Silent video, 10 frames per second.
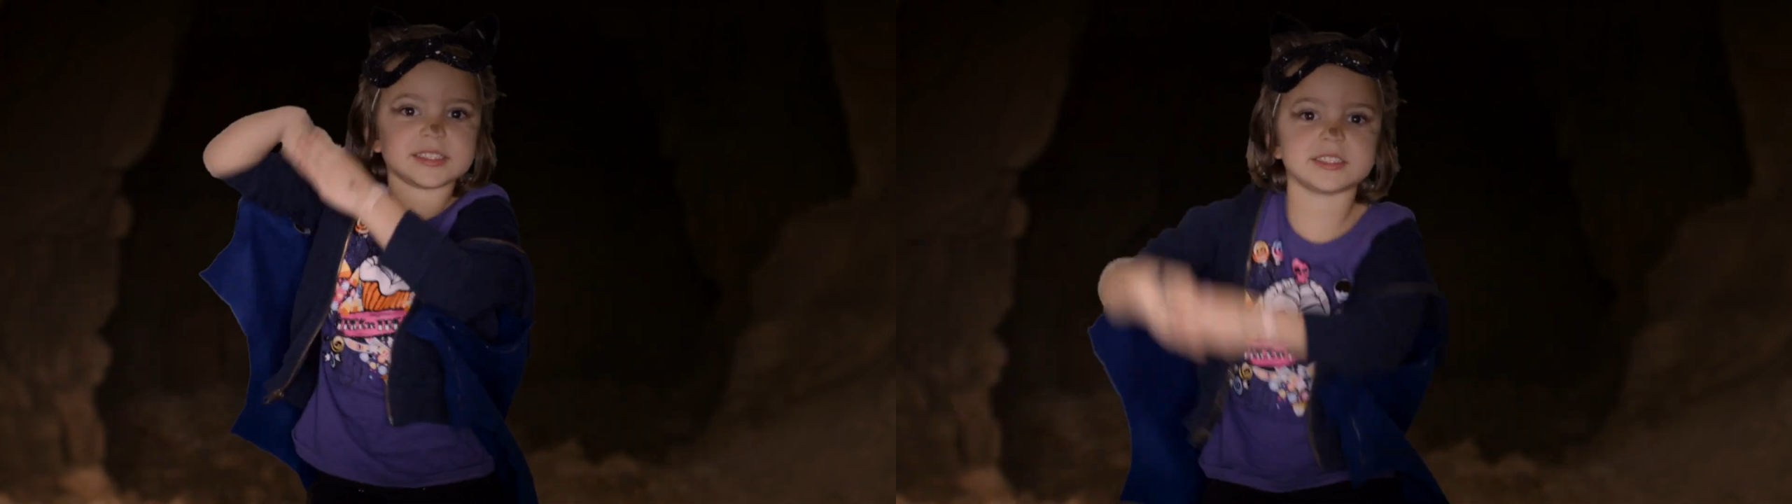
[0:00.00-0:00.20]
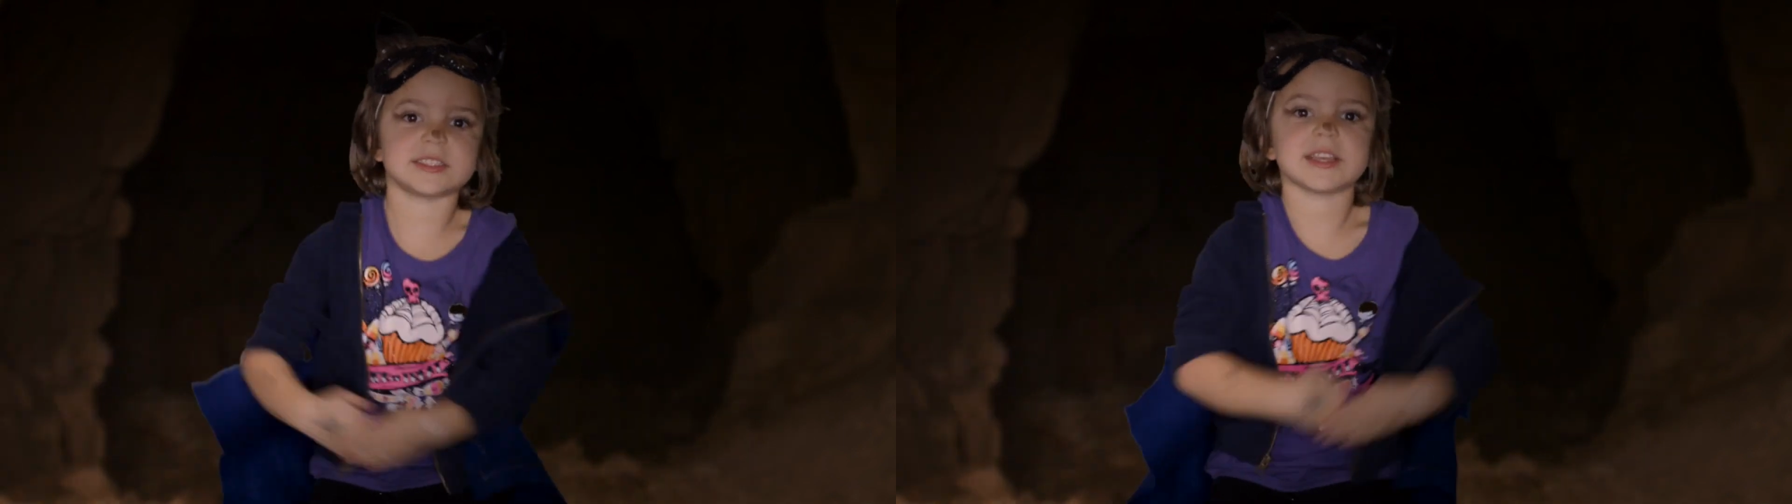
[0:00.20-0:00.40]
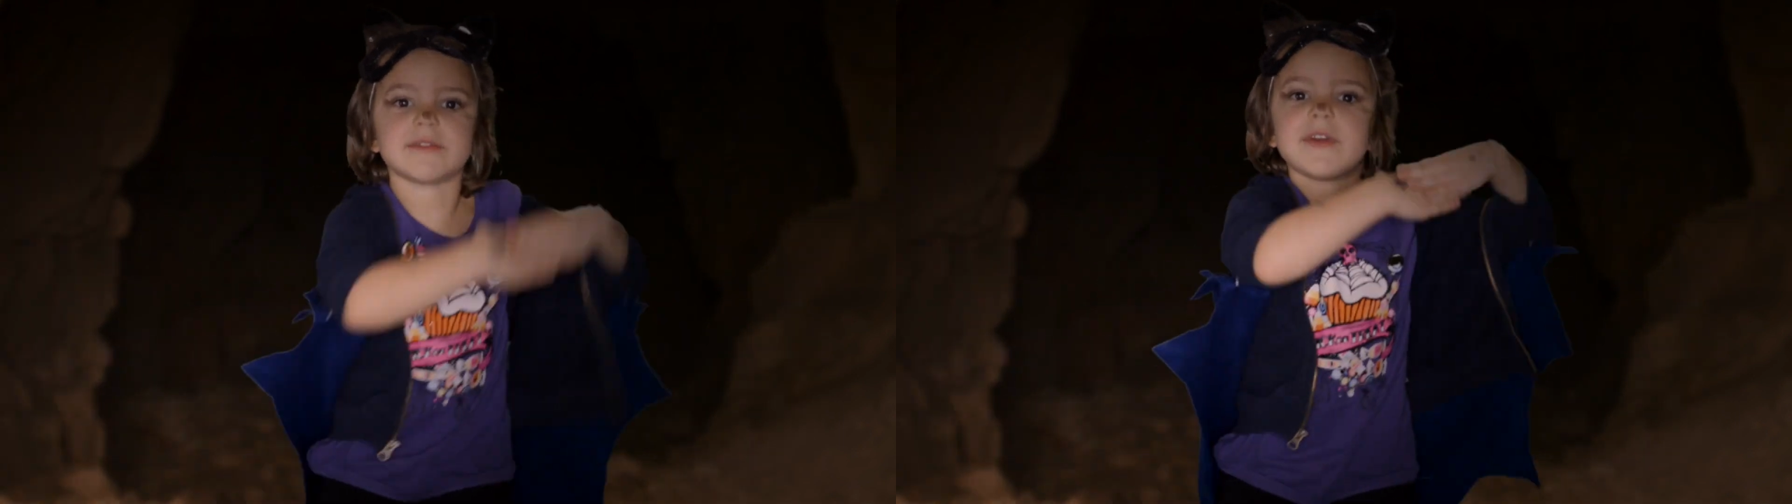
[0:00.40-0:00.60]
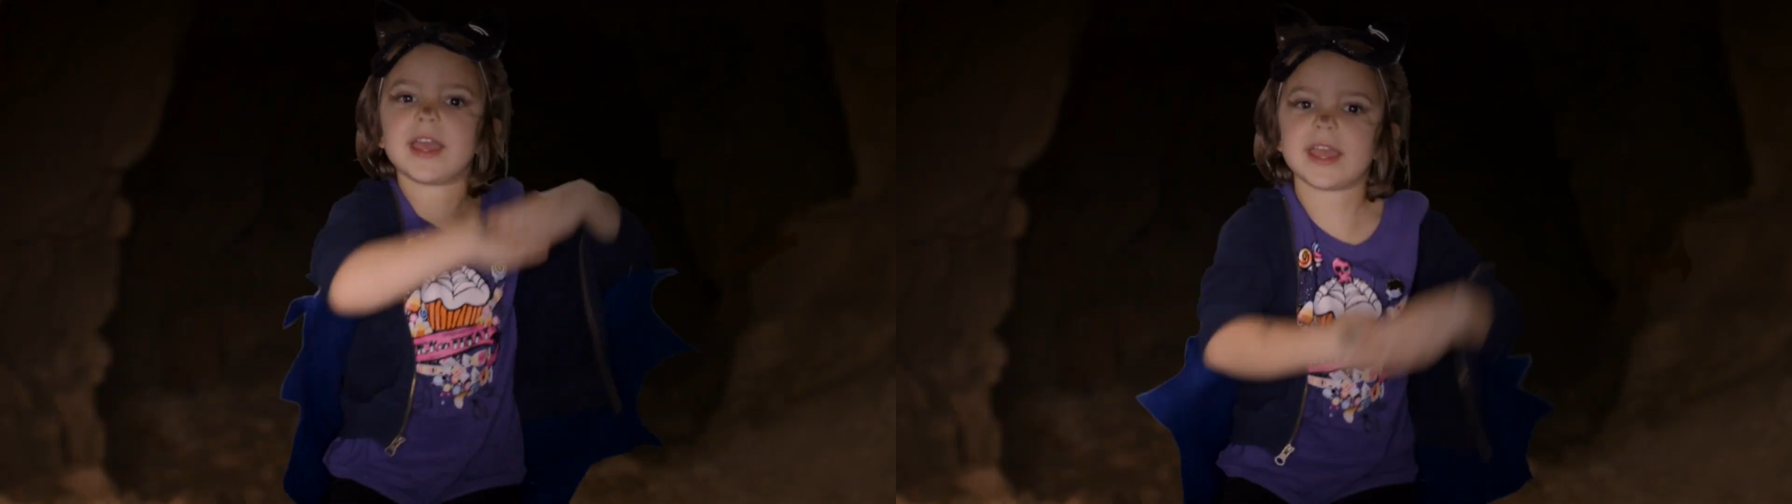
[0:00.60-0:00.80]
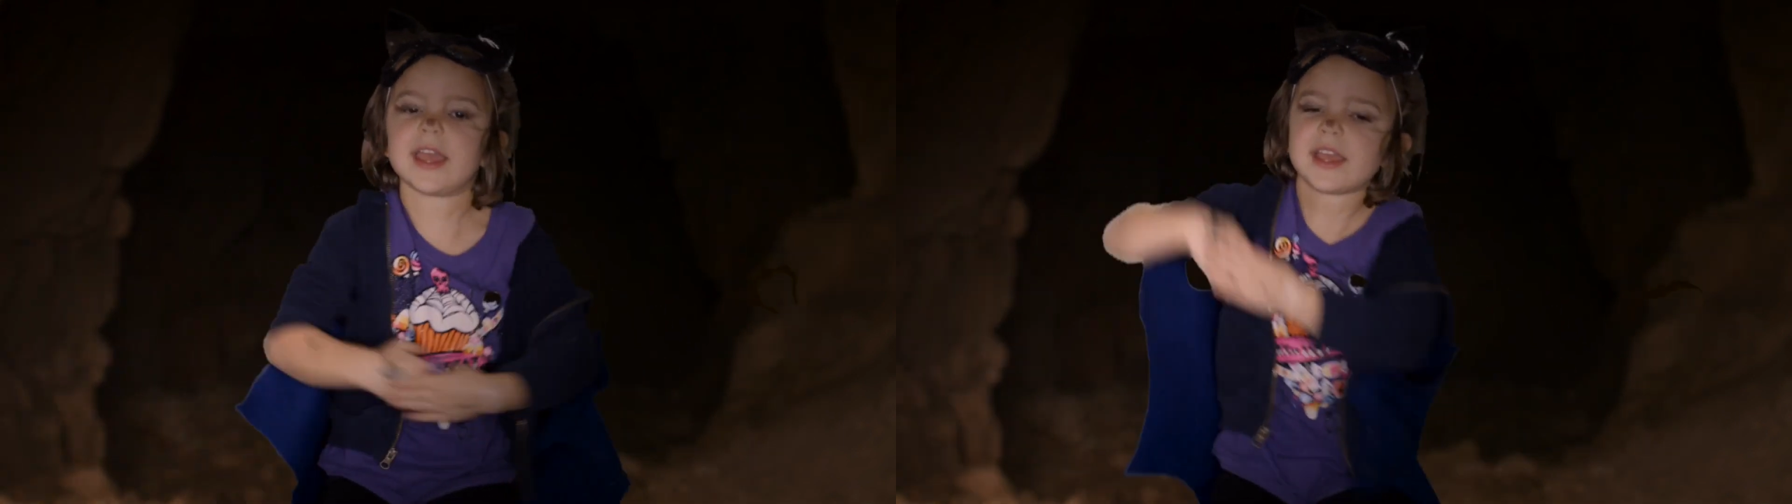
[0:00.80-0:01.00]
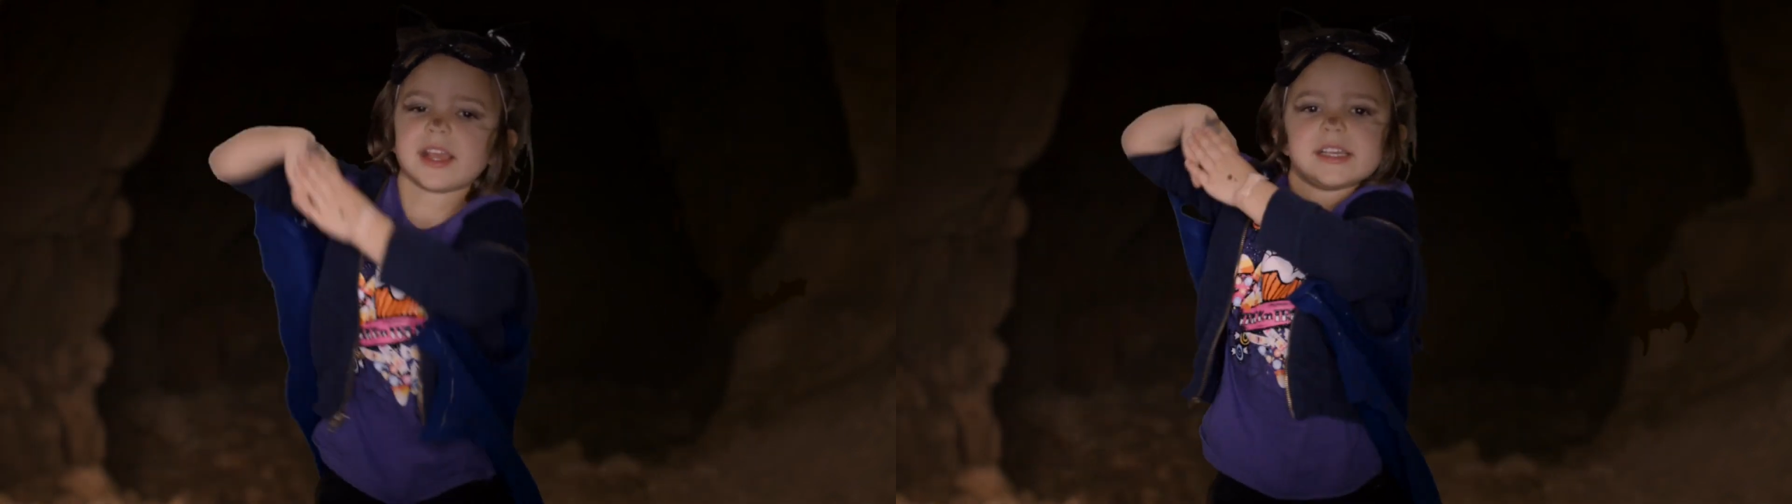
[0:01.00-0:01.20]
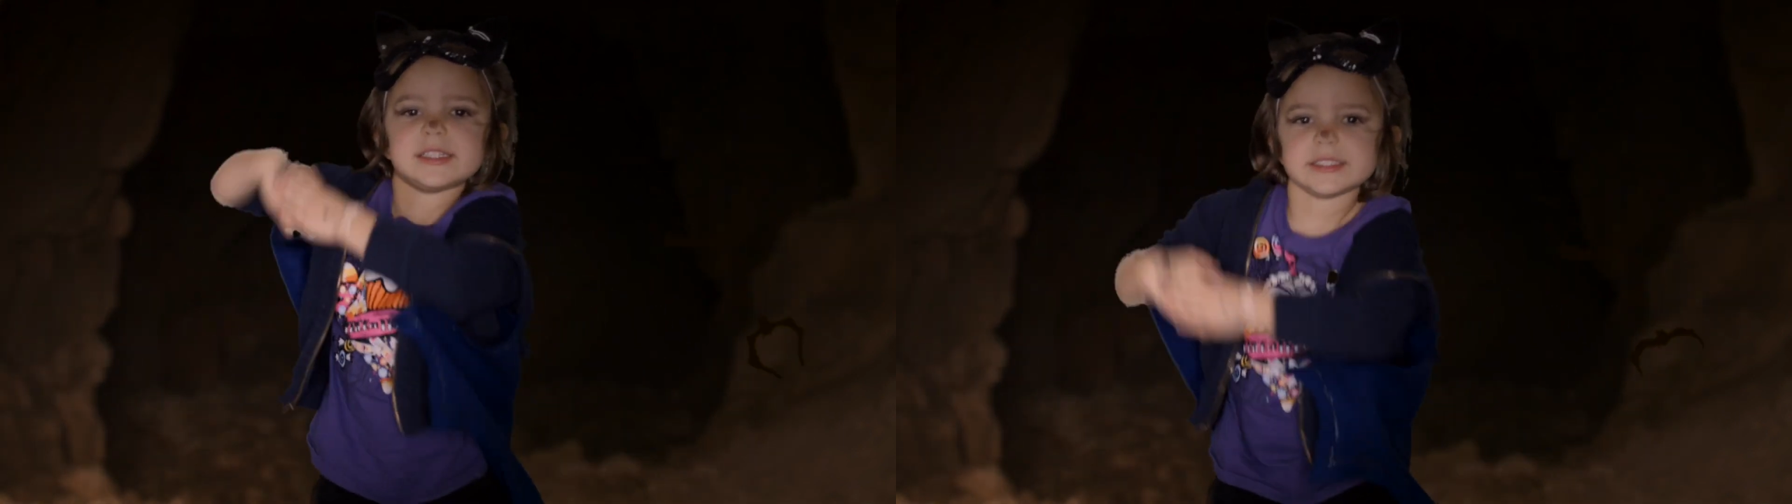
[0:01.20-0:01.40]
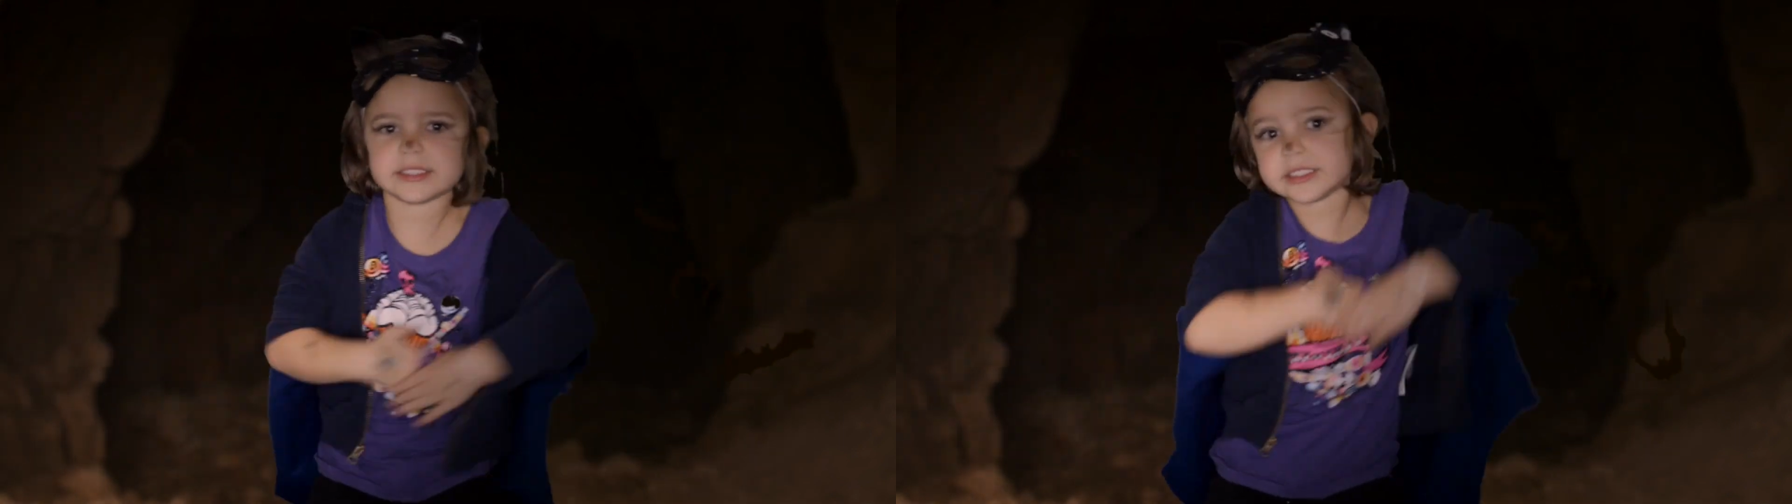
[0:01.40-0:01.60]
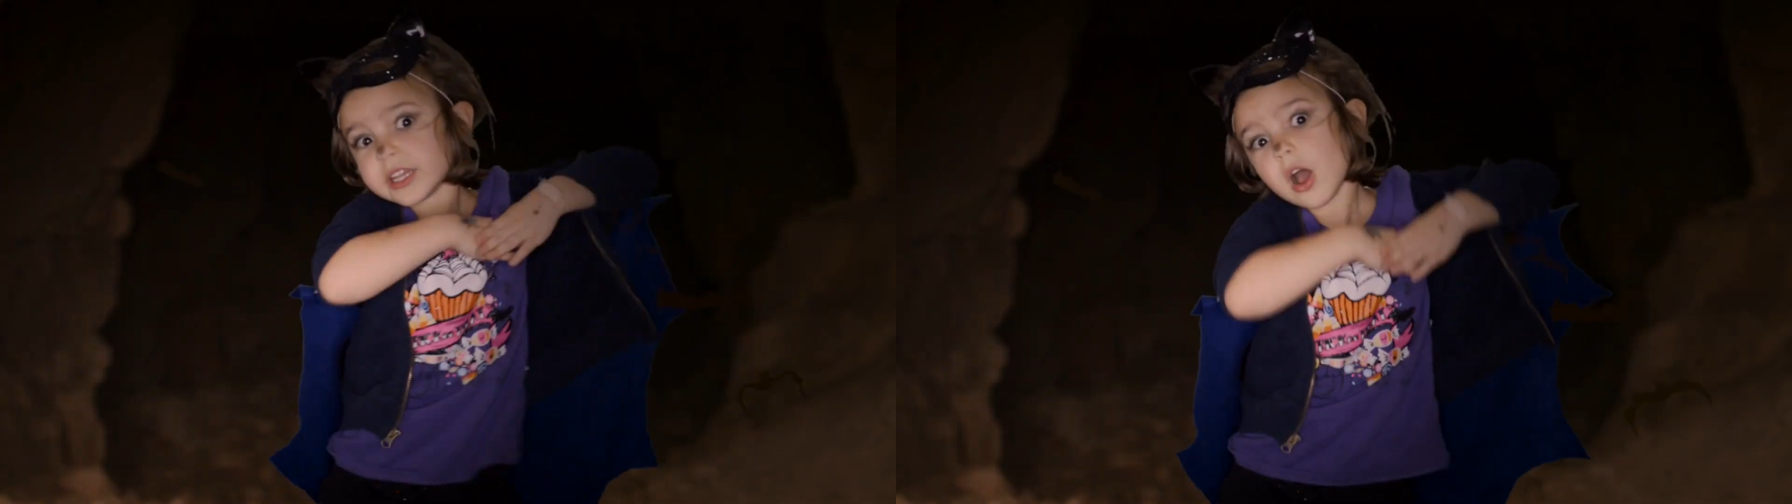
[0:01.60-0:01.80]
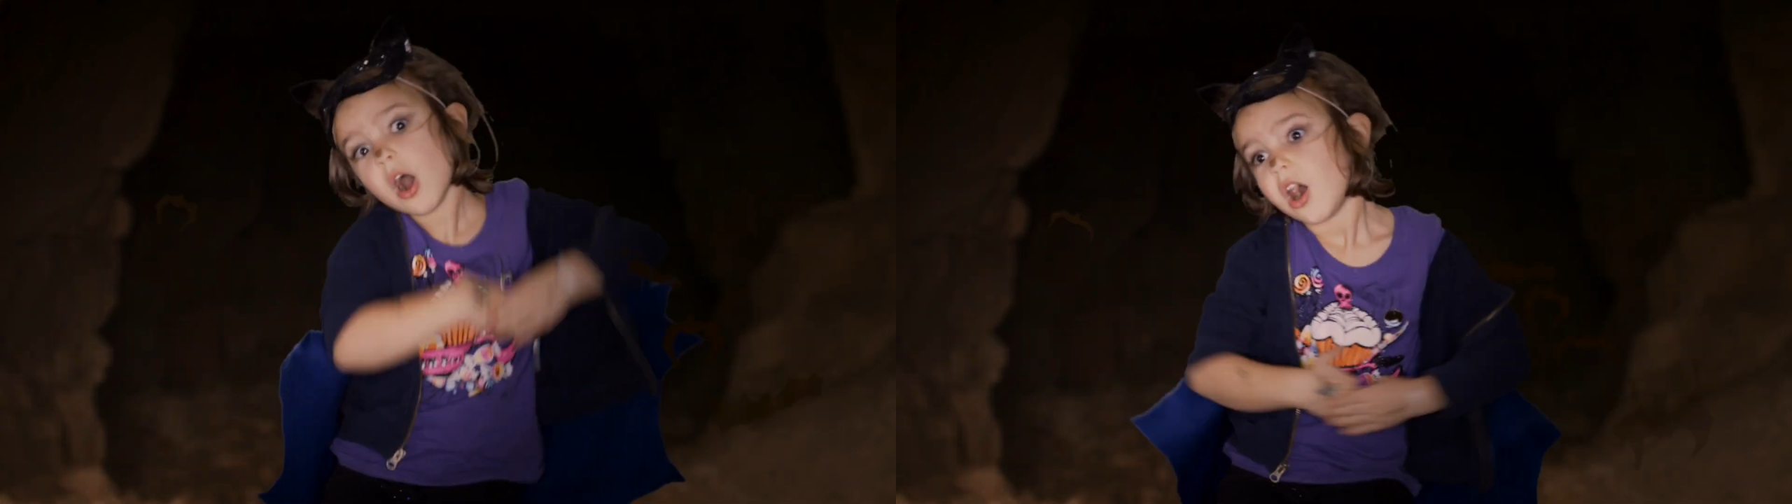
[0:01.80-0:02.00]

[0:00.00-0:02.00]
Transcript: Stevens.